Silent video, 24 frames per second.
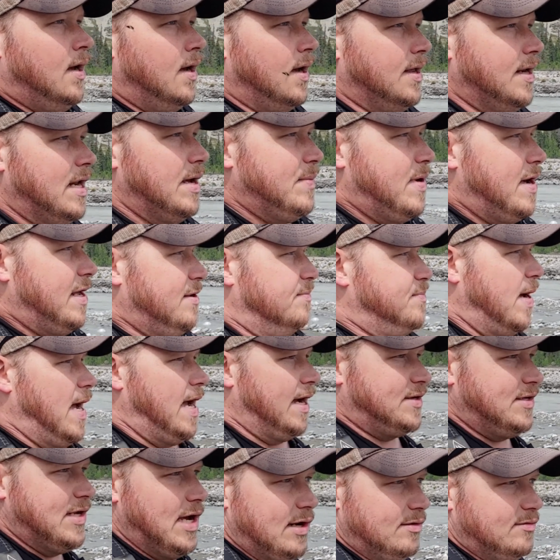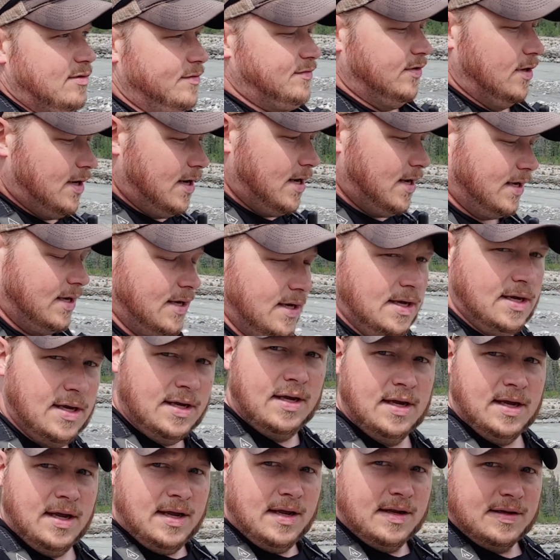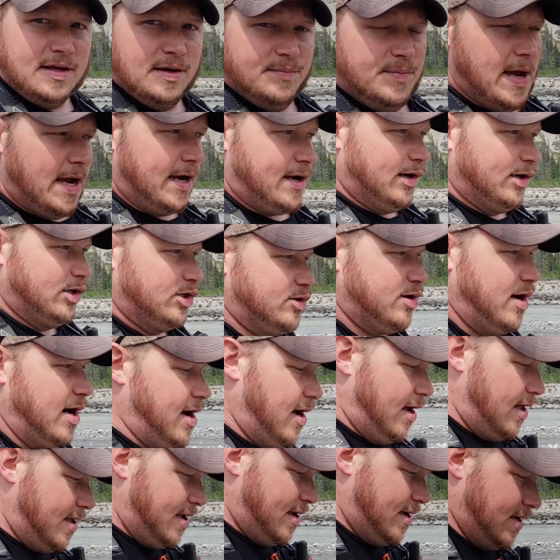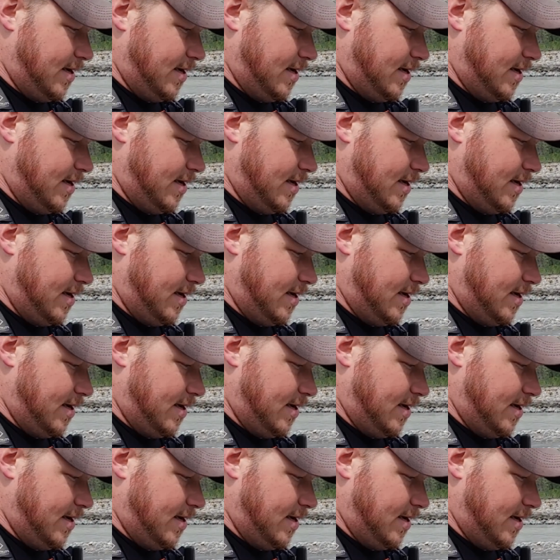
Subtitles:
And I'm headed back downriver, get back on trail.